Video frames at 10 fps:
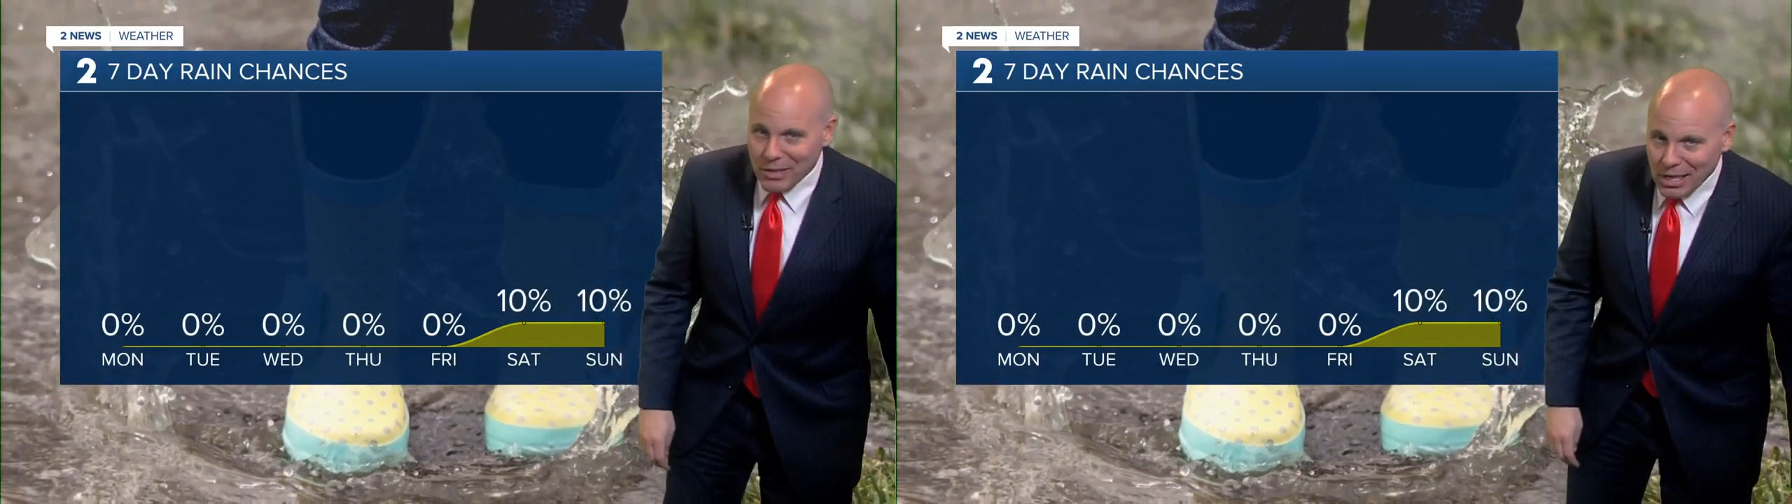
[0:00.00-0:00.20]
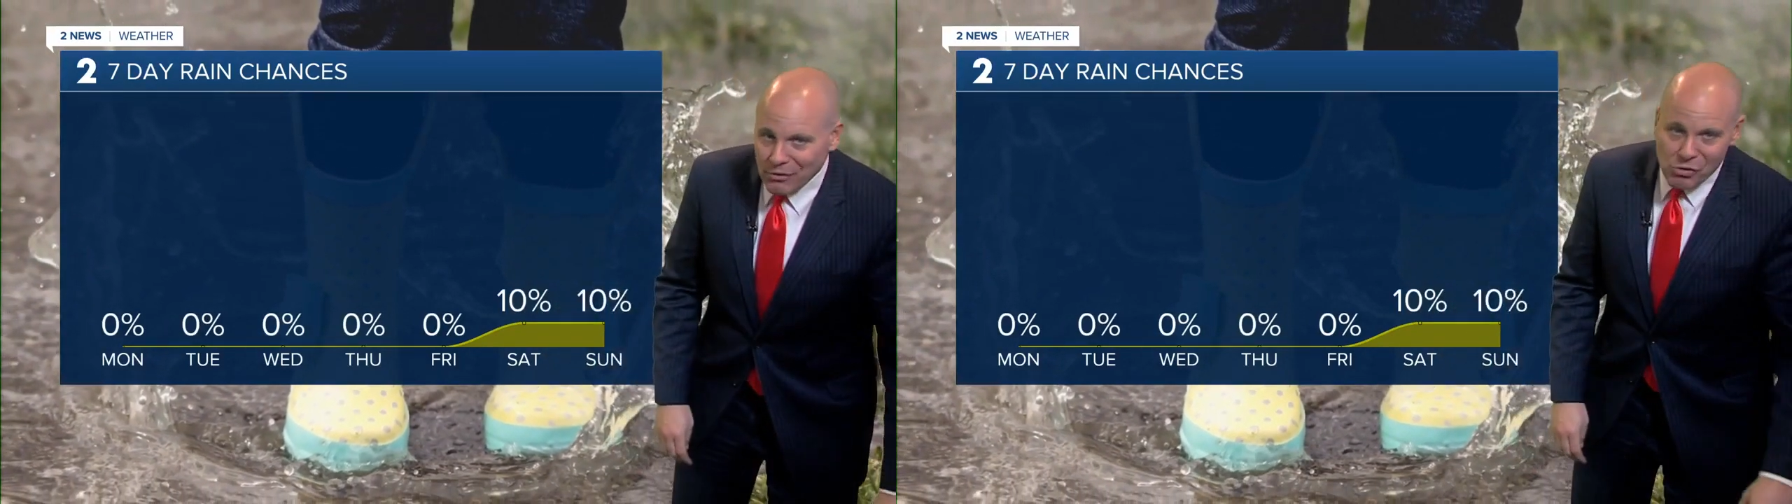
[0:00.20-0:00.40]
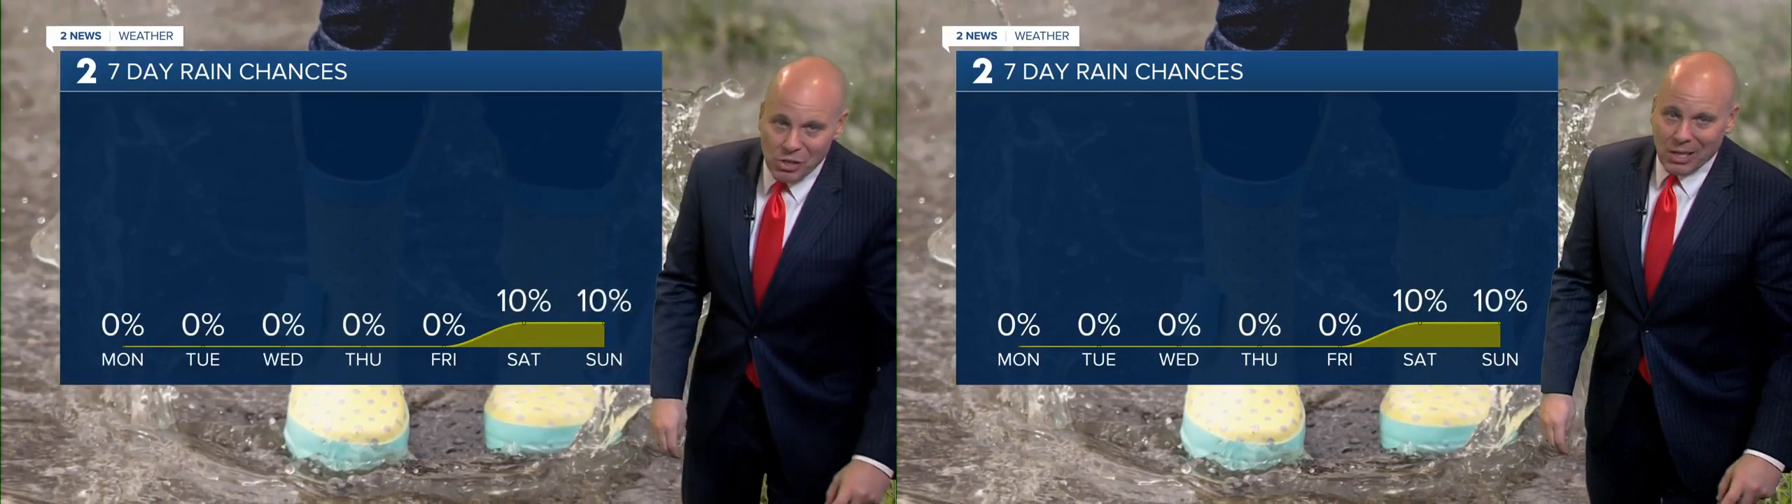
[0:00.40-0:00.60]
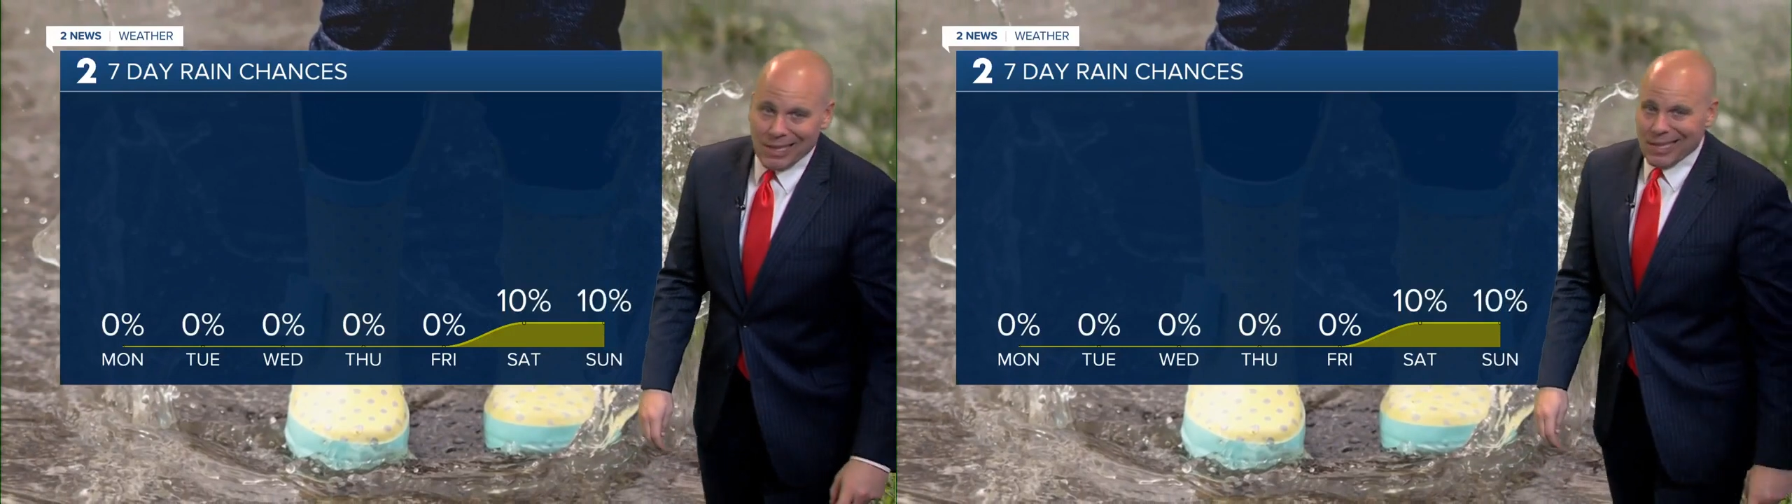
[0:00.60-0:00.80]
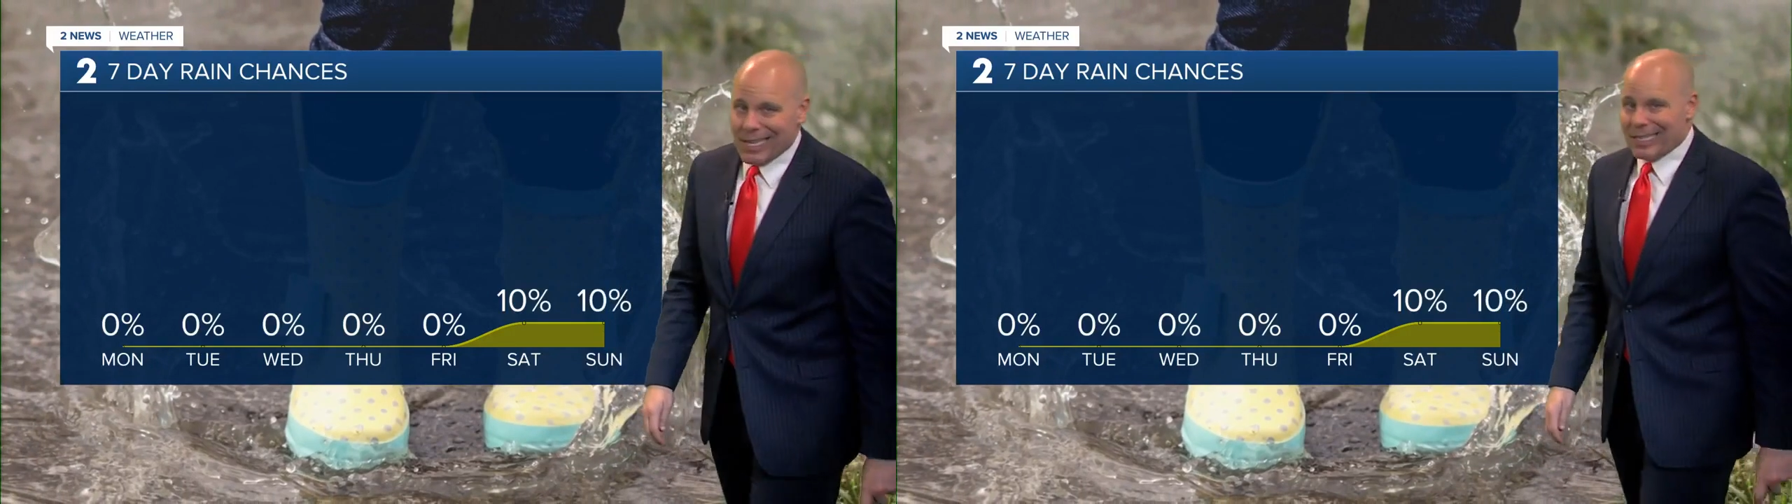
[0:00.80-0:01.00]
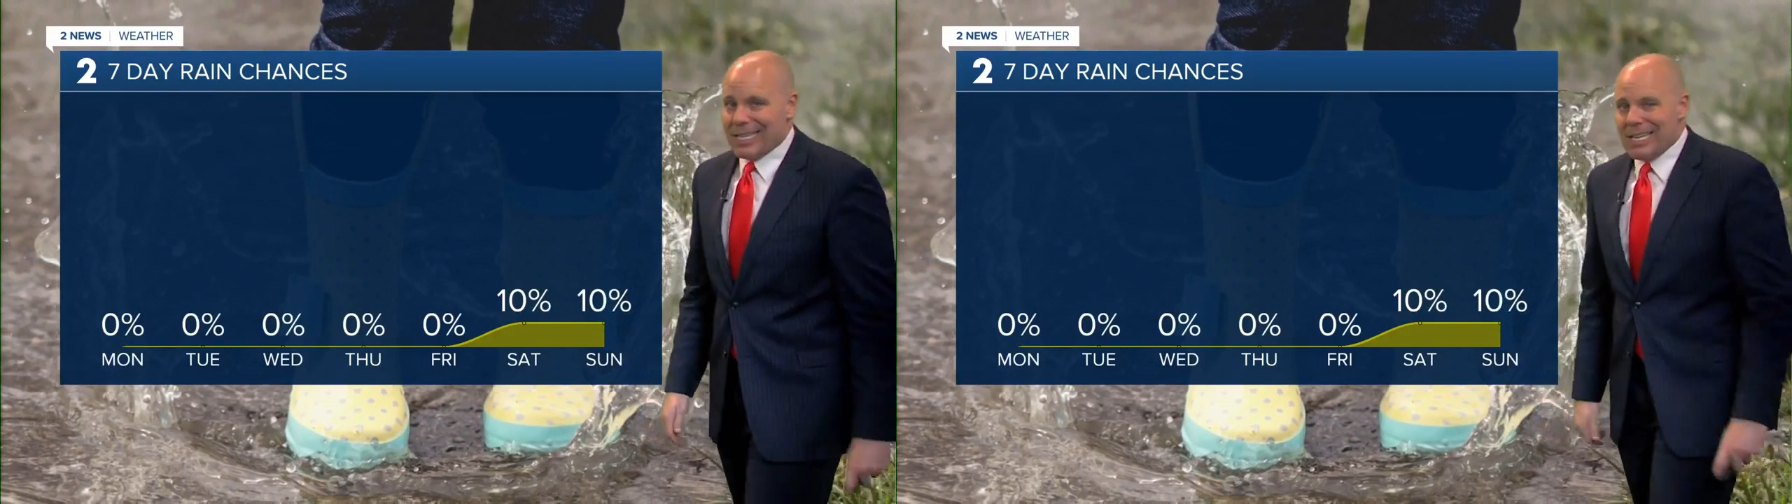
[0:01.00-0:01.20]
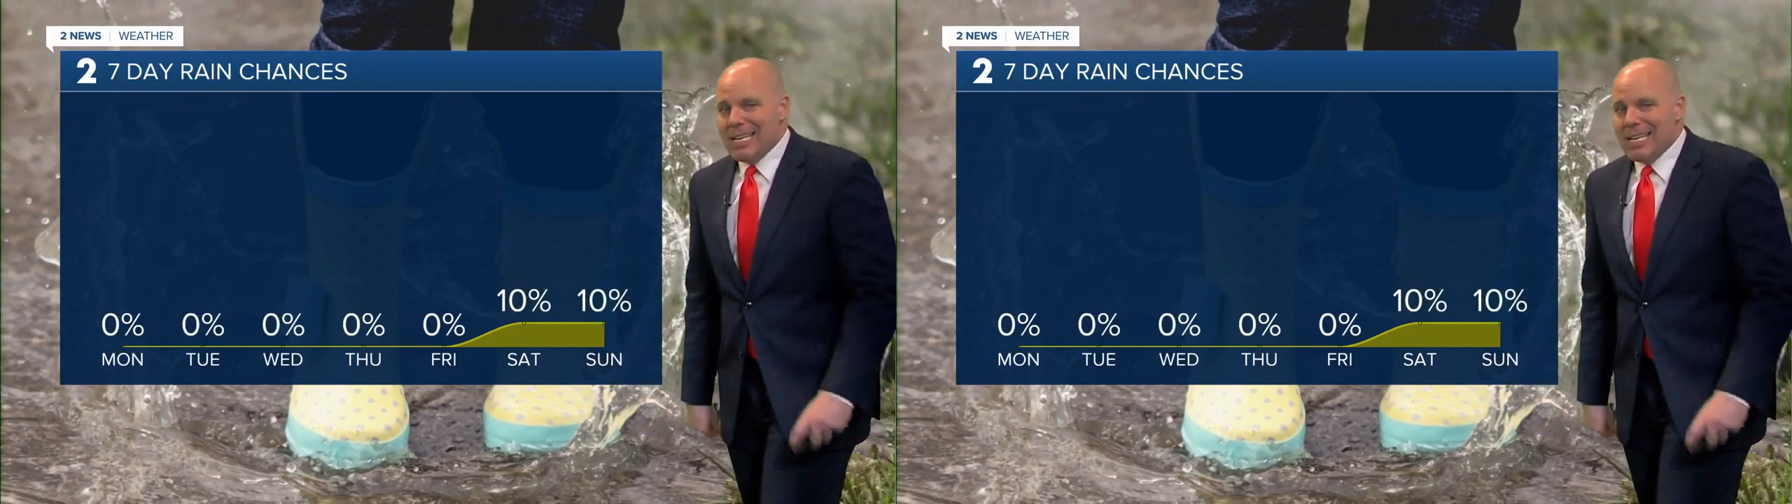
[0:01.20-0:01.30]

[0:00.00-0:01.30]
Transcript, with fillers: or there for lucky